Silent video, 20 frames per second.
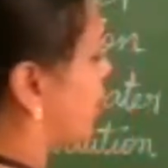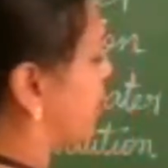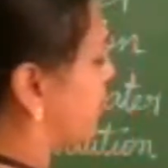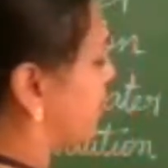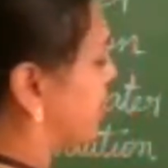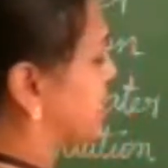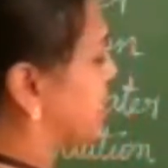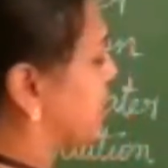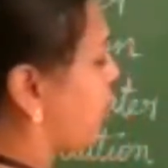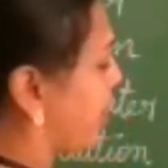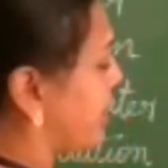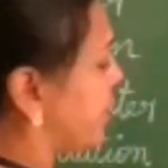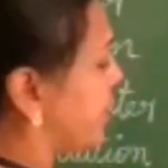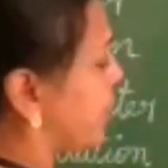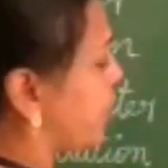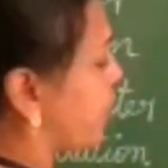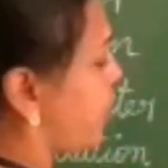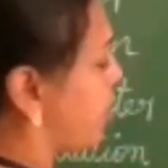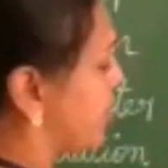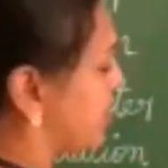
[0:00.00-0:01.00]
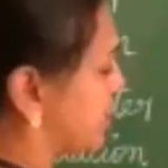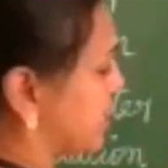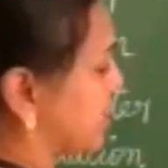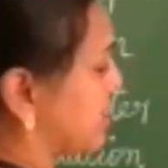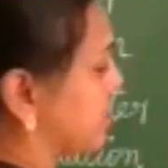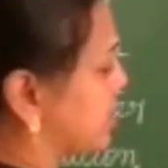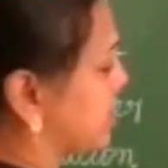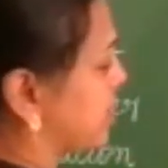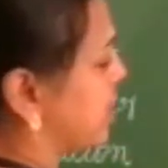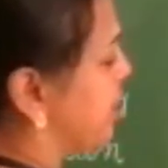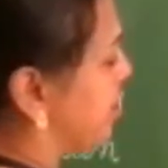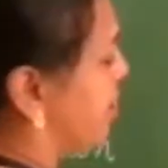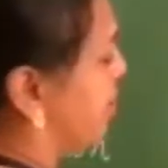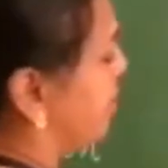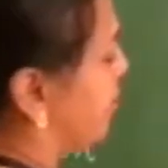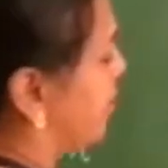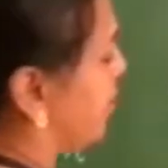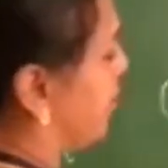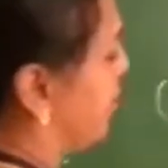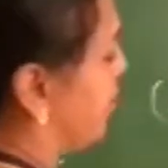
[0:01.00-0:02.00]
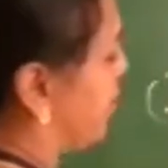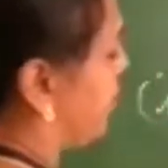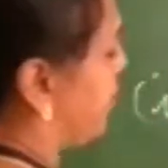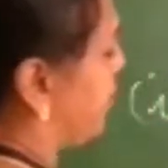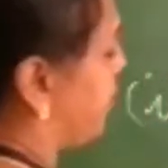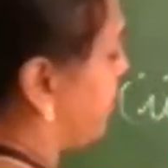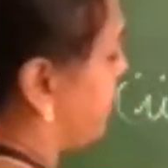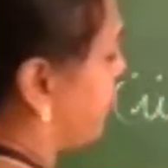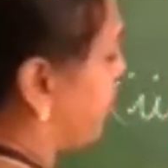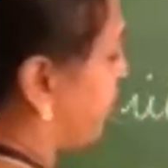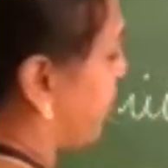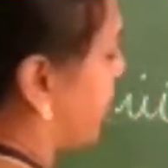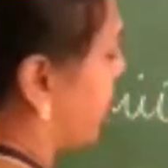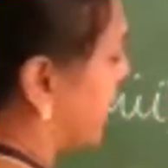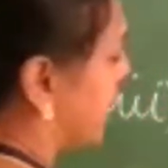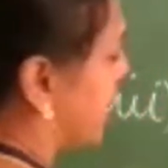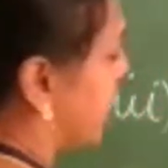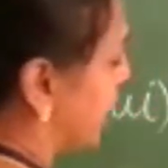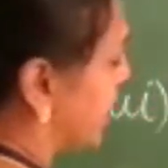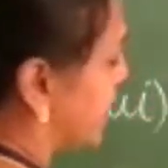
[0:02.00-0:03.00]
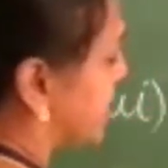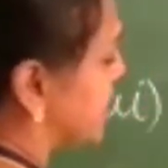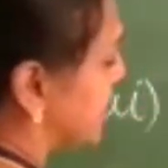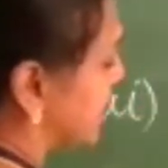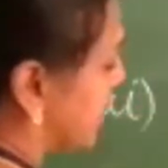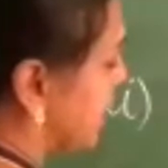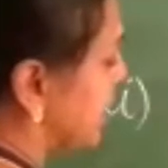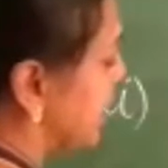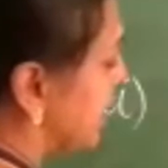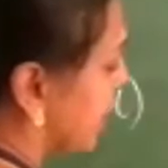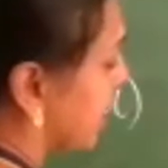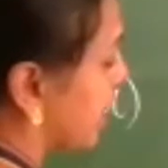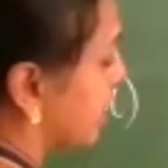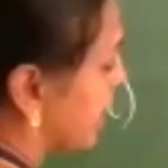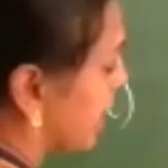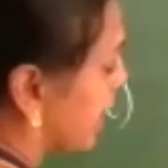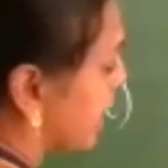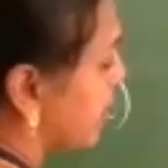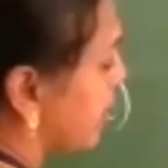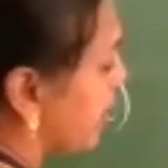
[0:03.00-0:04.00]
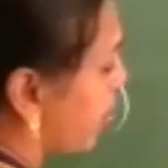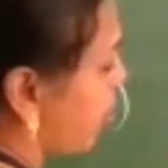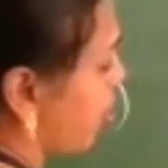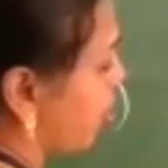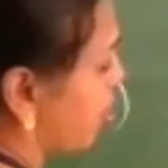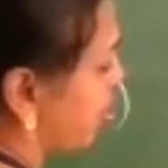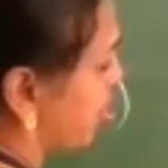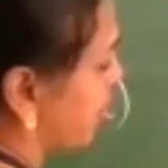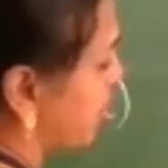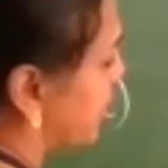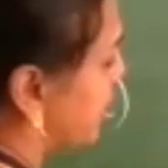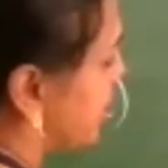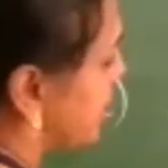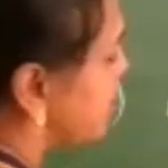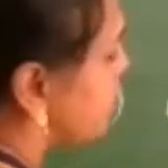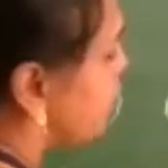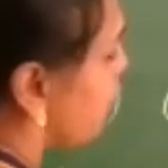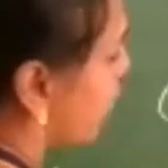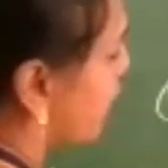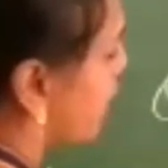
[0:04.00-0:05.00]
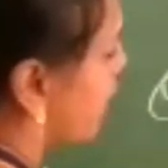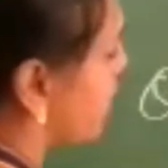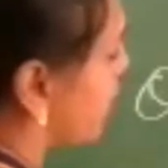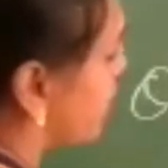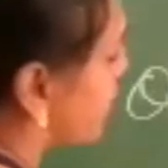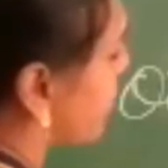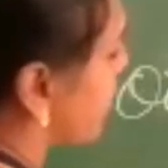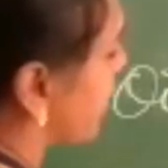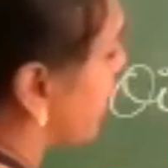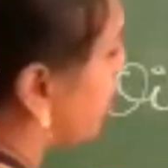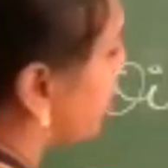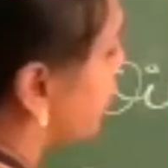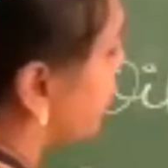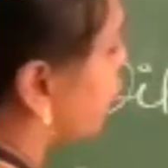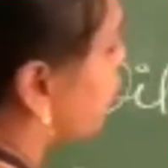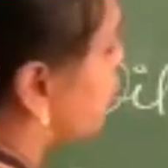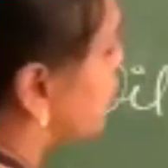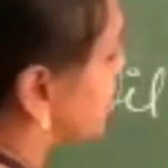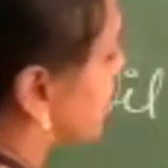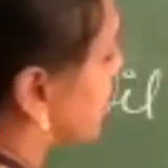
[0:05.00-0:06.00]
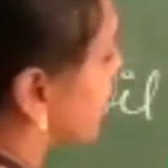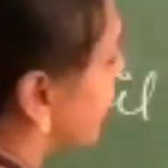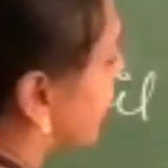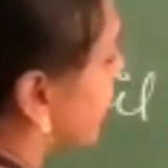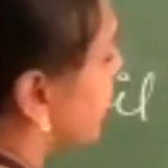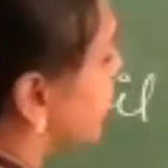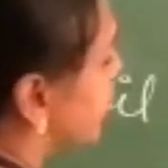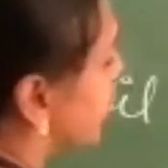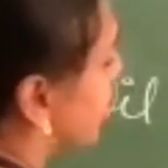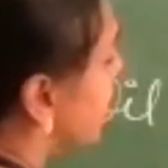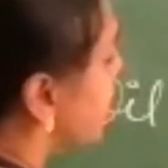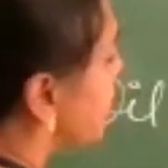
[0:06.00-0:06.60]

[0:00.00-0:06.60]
we saw in the causes. Fertilizer runoff, that is whatever we are using in the